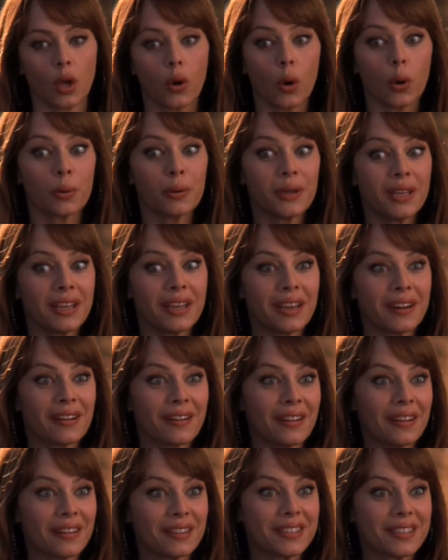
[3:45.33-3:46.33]
Or we could get our
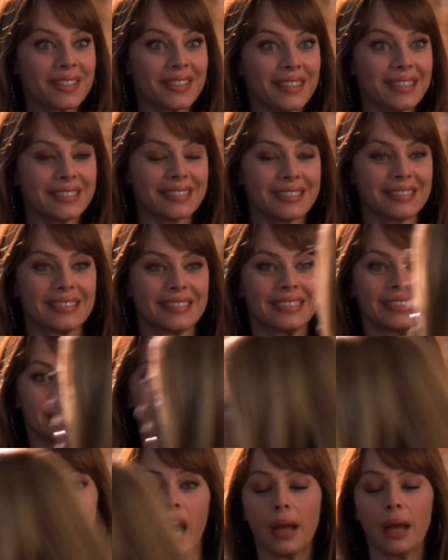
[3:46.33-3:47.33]
nails done. Oh,
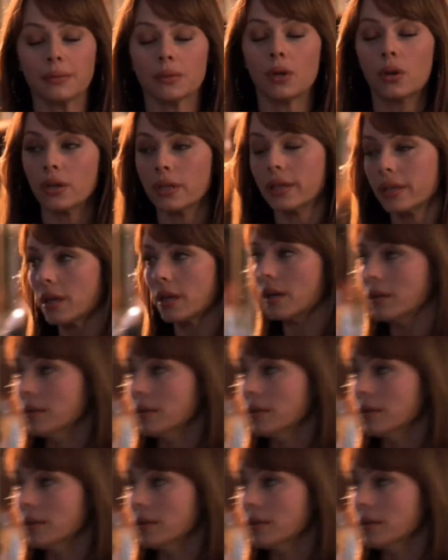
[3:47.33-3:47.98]
I, oh, yeah,